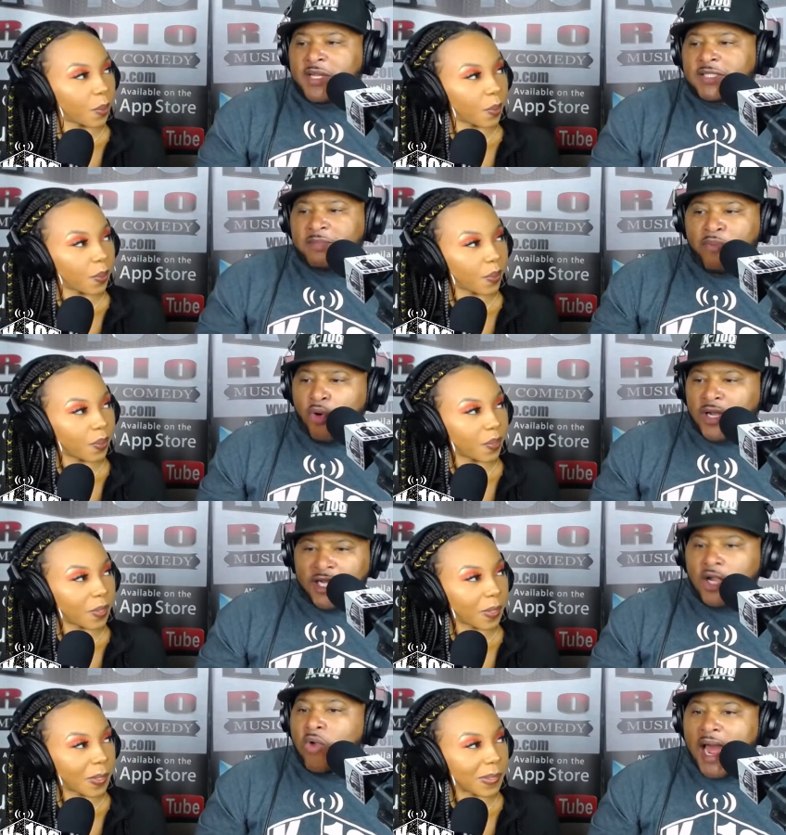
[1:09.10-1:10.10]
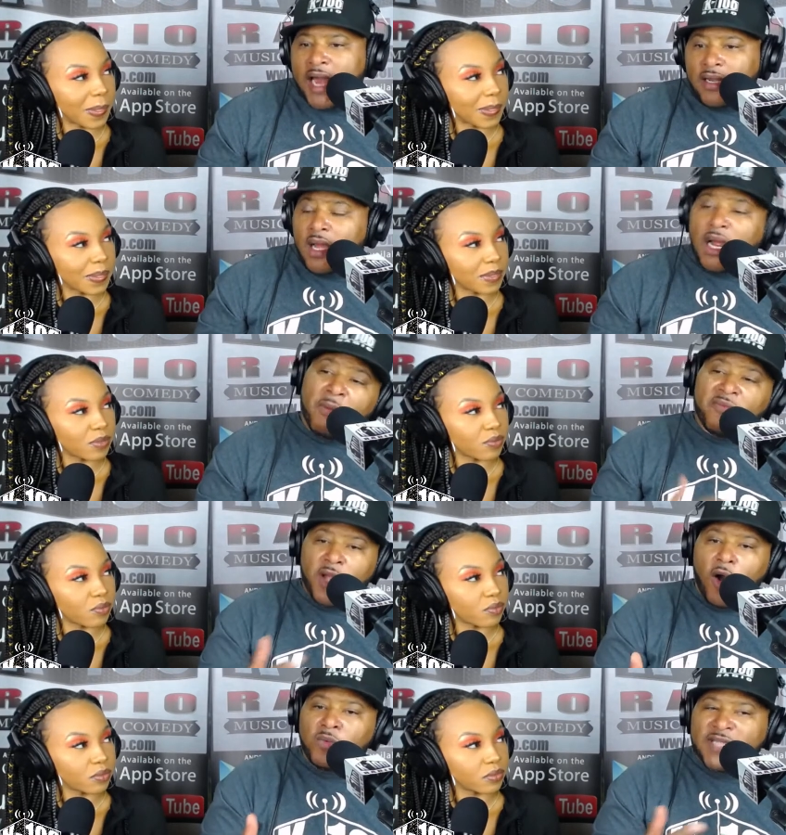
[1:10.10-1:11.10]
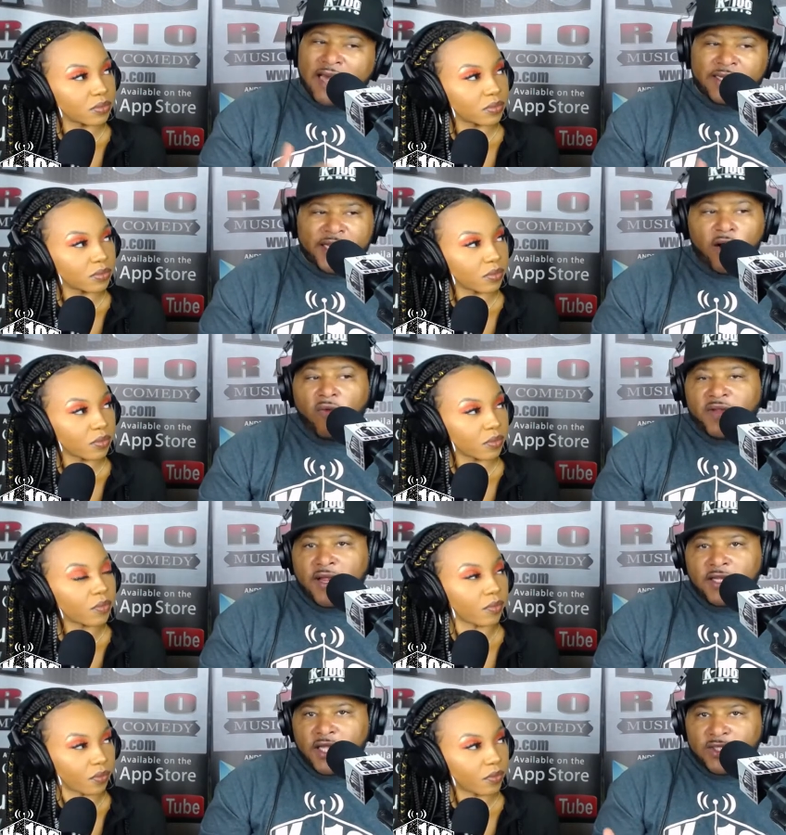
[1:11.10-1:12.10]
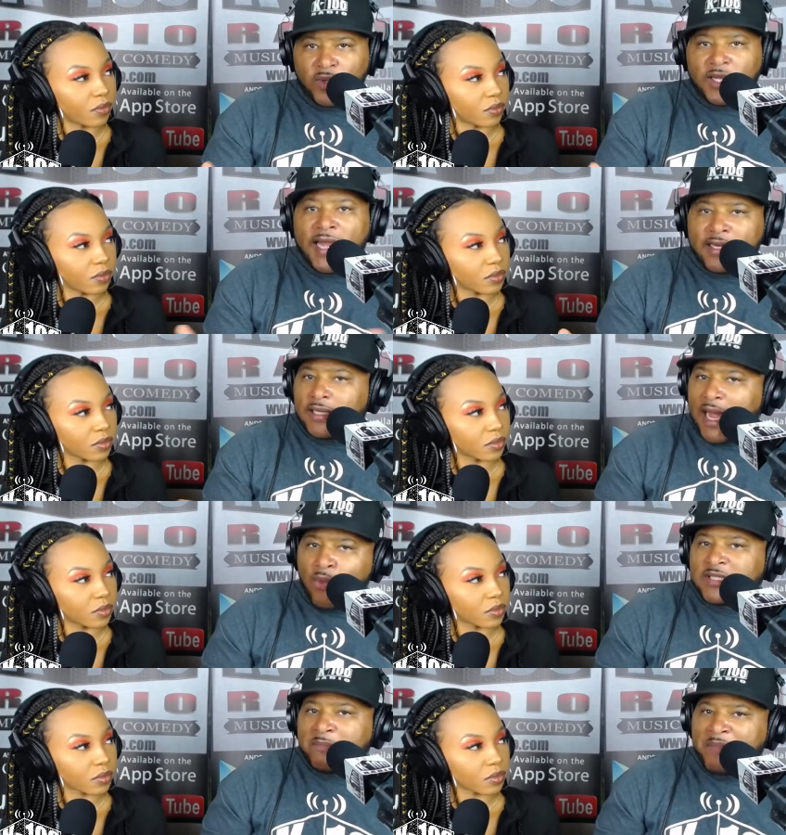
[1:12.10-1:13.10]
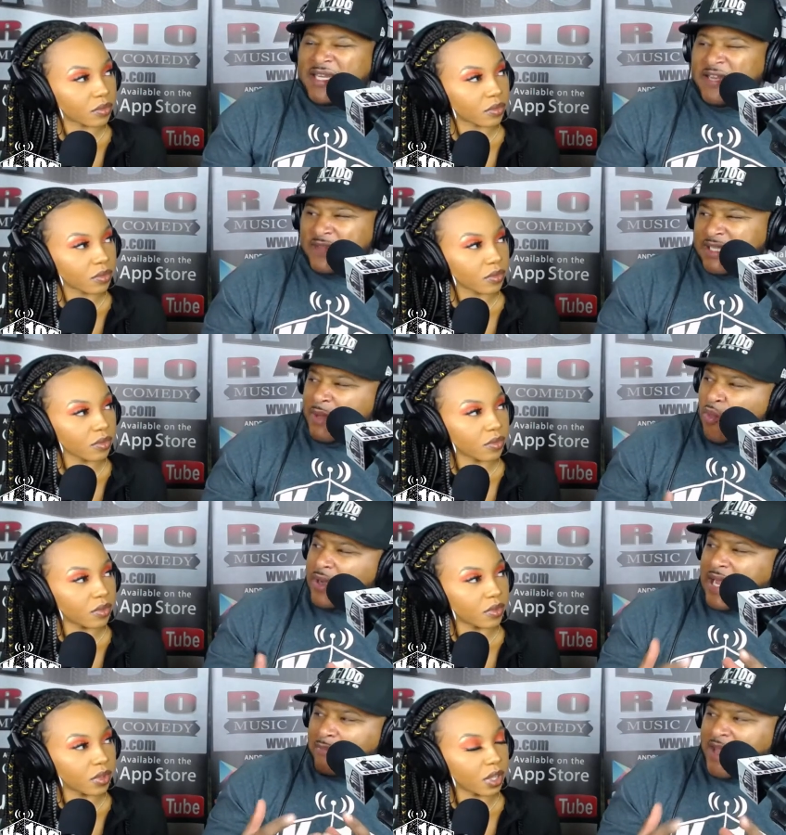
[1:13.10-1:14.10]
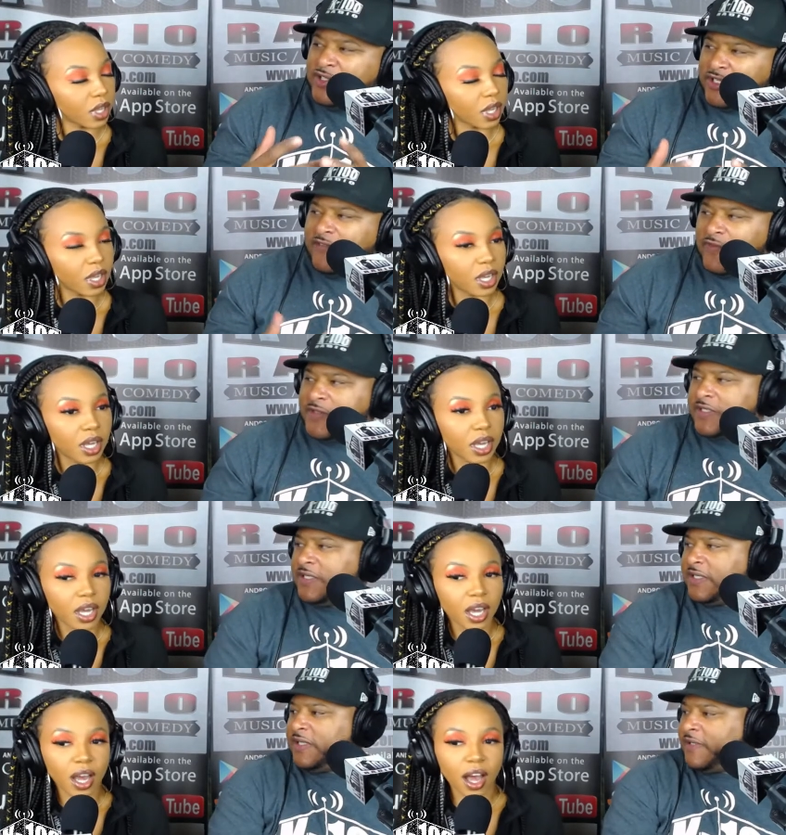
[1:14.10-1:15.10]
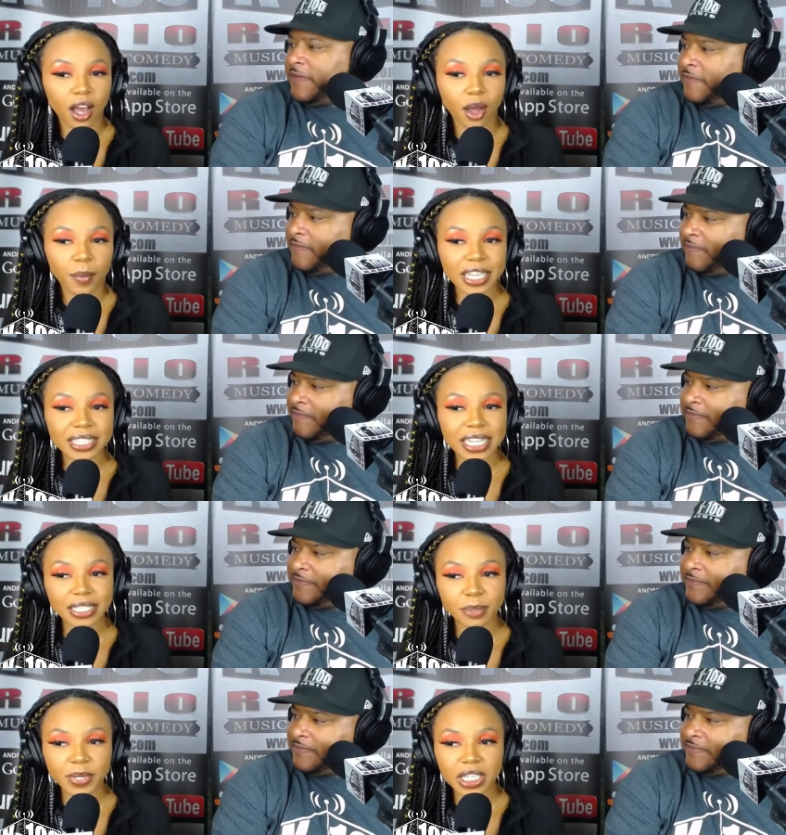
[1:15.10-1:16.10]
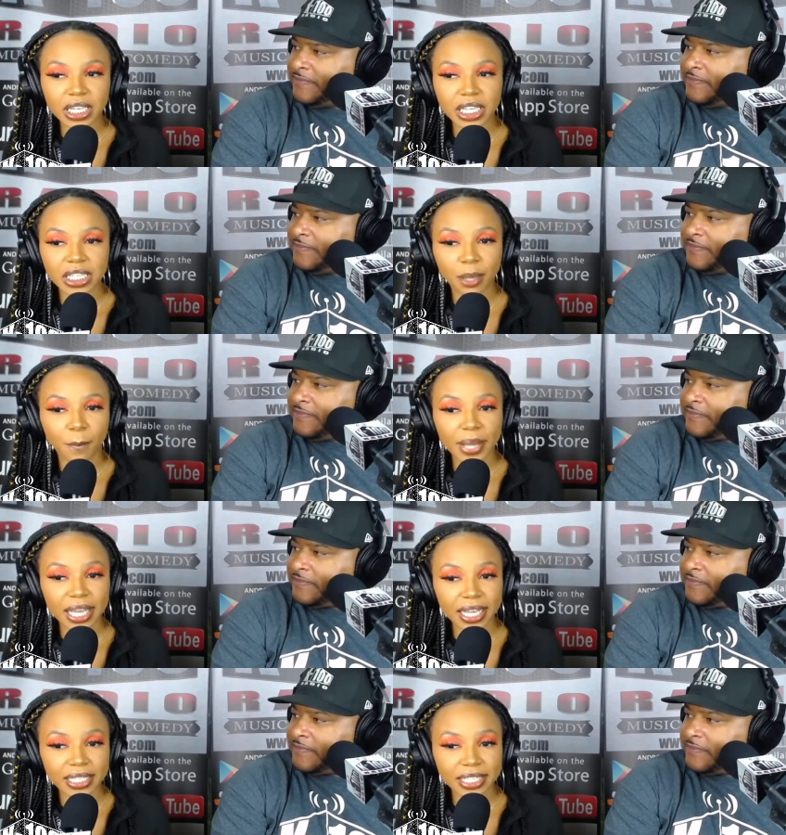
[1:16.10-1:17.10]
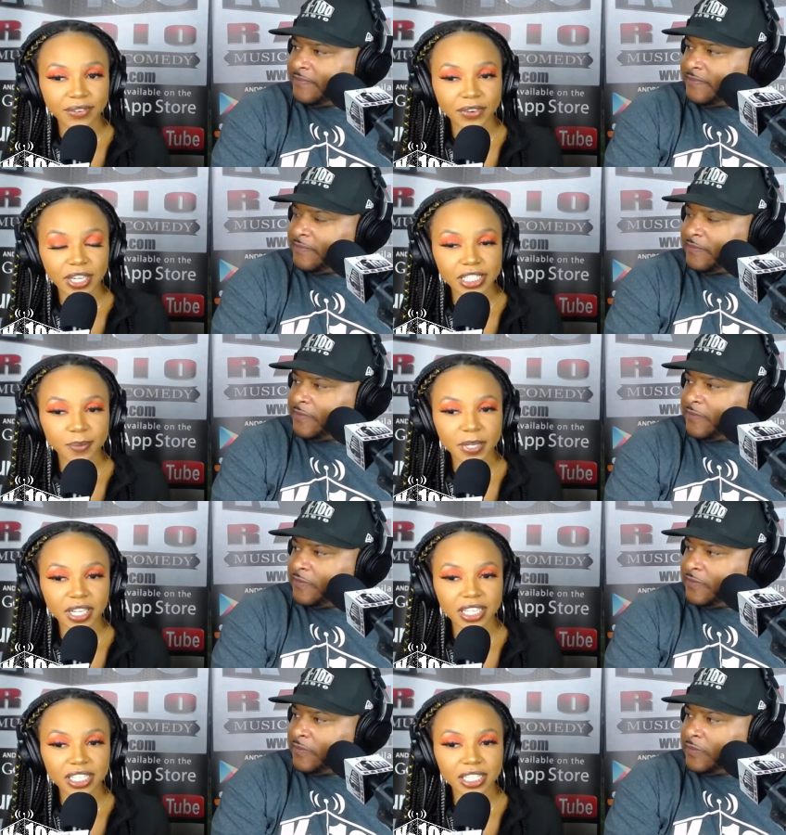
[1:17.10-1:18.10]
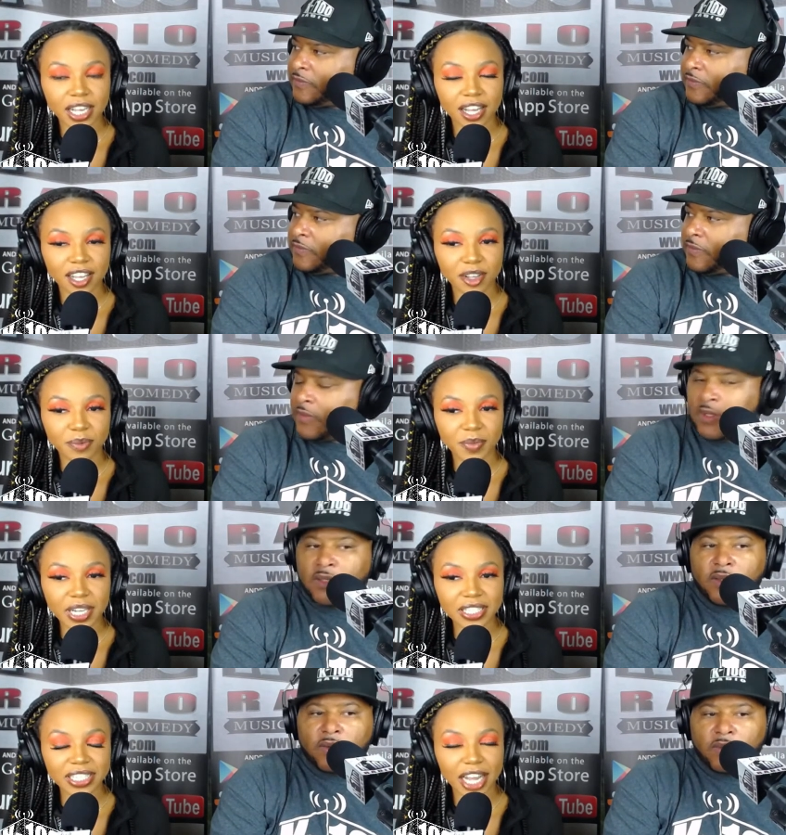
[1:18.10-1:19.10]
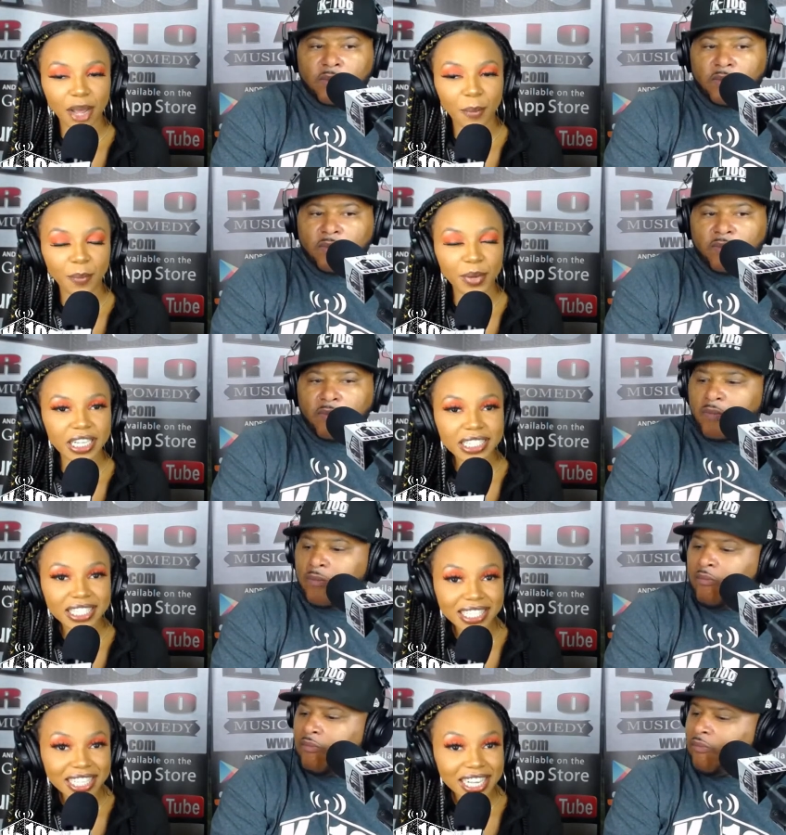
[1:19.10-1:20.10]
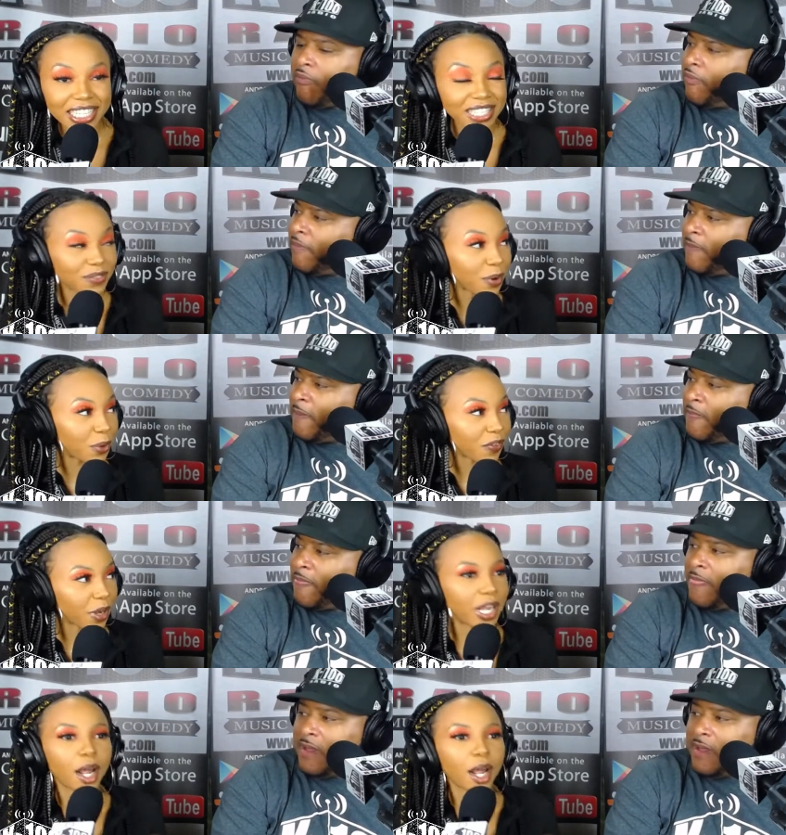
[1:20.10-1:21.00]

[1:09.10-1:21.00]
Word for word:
Speaker 1: support and the grind coming from your hometown and then go over here into Atlanta. Like, what's the big difference? Give me one like major difference.
Speaker 2: Um, accessibility is a big difference because um, there's not much success from North Carolina.